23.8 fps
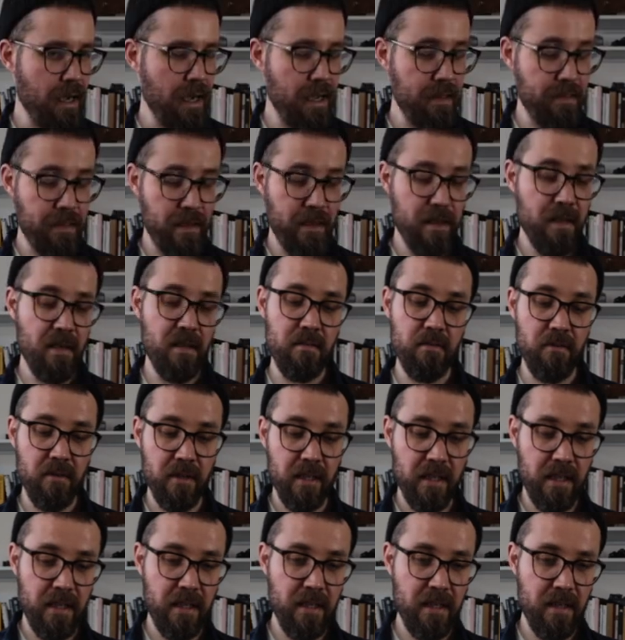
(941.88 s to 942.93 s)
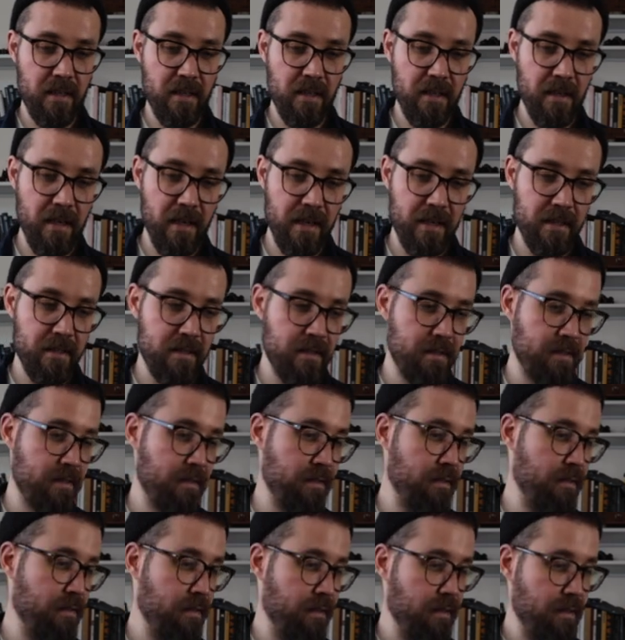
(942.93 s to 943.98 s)
And then a really nice,
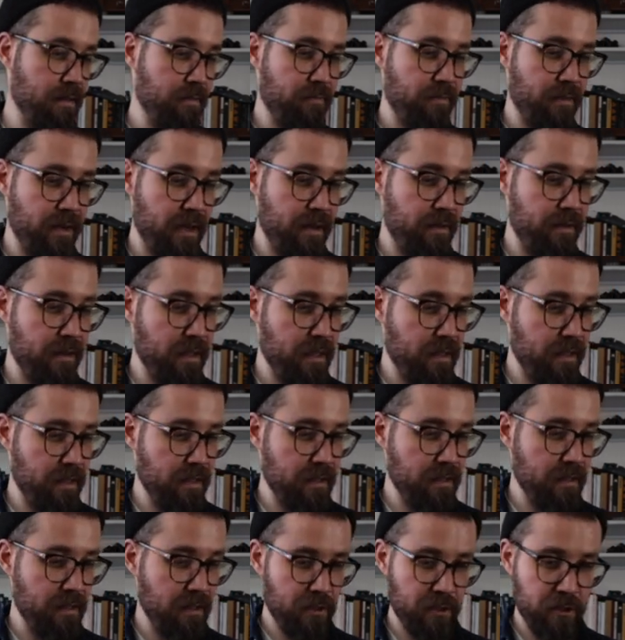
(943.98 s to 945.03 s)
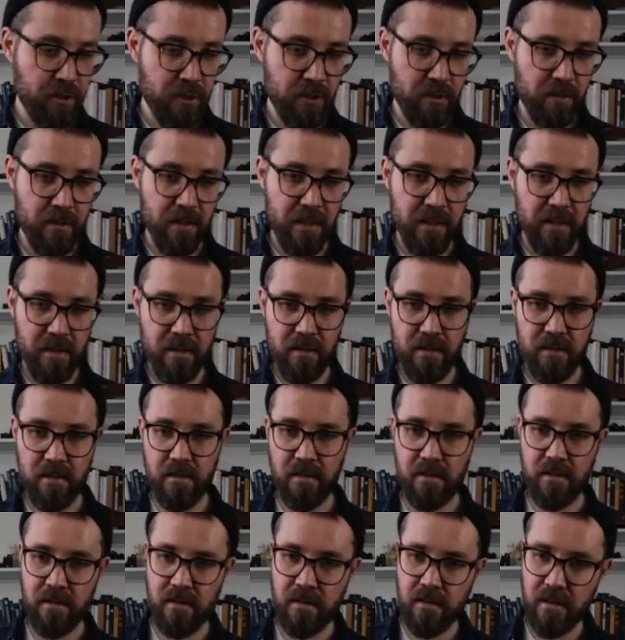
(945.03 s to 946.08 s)
very
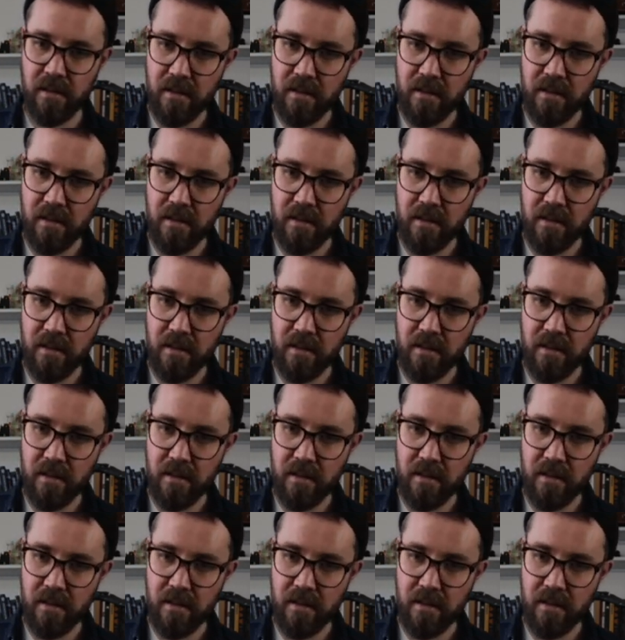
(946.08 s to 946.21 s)
luxurious